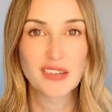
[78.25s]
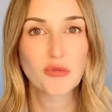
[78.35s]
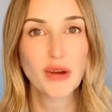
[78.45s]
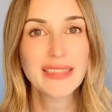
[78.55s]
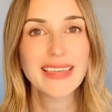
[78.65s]

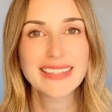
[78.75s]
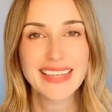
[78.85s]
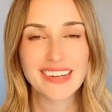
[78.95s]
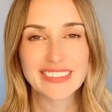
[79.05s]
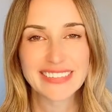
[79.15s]
Write that
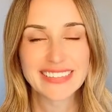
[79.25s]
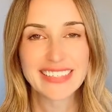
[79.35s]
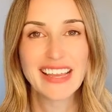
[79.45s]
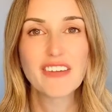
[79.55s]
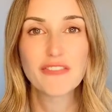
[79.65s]
down.
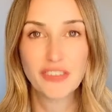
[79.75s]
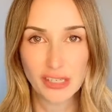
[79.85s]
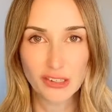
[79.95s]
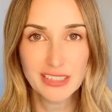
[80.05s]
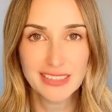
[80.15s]

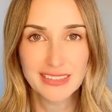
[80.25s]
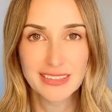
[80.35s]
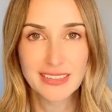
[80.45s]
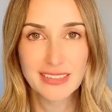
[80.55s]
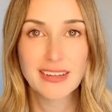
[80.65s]
Feel,
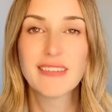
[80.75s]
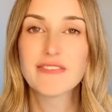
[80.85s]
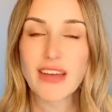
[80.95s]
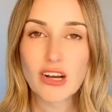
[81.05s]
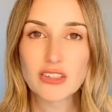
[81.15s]

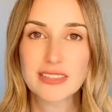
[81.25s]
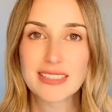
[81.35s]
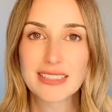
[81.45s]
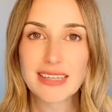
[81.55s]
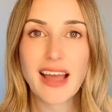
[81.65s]
felt,
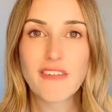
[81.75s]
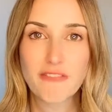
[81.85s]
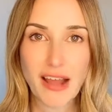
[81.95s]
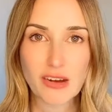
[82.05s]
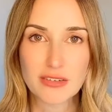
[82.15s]

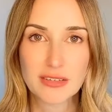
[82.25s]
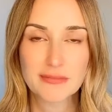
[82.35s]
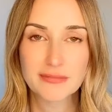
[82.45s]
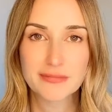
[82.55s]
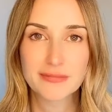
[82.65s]
found.
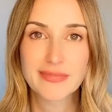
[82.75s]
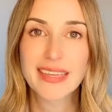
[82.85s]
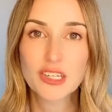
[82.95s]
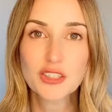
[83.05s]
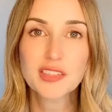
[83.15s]

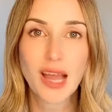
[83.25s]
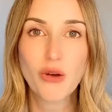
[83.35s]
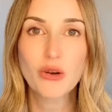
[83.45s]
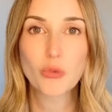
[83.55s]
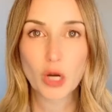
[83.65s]
Here's how
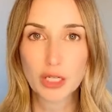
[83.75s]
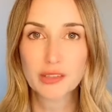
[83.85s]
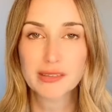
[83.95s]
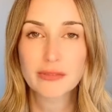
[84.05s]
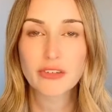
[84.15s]
it
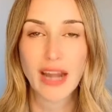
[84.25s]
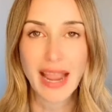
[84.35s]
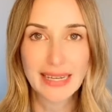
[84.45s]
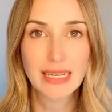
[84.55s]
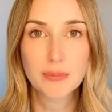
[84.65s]
works for
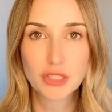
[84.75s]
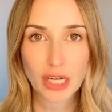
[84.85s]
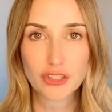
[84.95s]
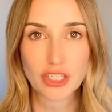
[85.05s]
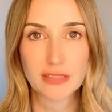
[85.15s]
any
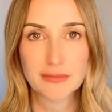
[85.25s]
objection.